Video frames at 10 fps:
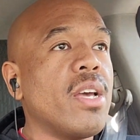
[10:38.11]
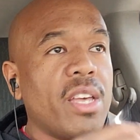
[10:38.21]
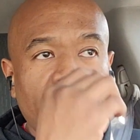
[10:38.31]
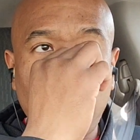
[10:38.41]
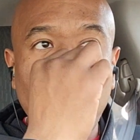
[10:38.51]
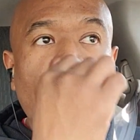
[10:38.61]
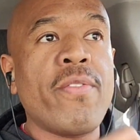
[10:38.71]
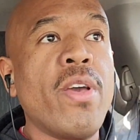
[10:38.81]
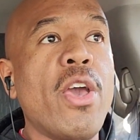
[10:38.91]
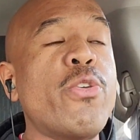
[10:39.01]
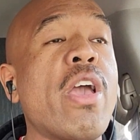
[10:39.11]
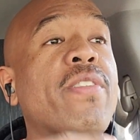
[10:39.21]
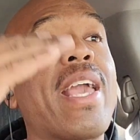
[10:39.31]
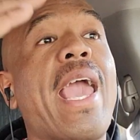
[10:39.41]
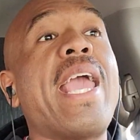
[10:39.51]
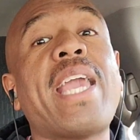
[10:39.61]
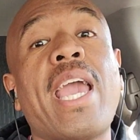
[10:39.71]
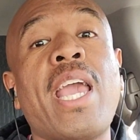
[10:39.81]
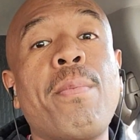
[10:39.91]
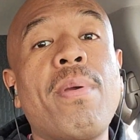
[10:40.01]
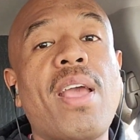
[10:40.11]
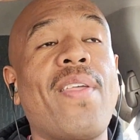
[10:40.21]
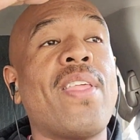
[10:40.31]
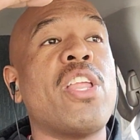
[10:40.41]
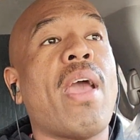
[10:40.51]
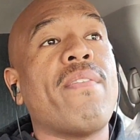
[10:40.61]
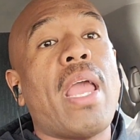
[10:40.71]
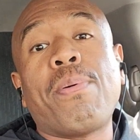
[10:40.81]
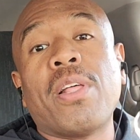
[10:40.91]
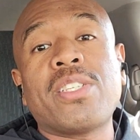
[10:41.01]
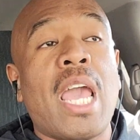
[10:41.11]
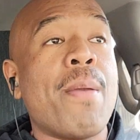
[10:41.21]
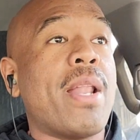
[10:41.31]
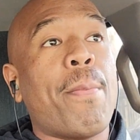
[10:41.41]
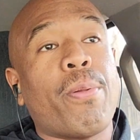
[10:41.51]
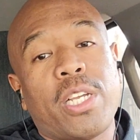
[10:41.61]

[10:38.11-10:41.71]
you have like A game, and then you have A+ game and A++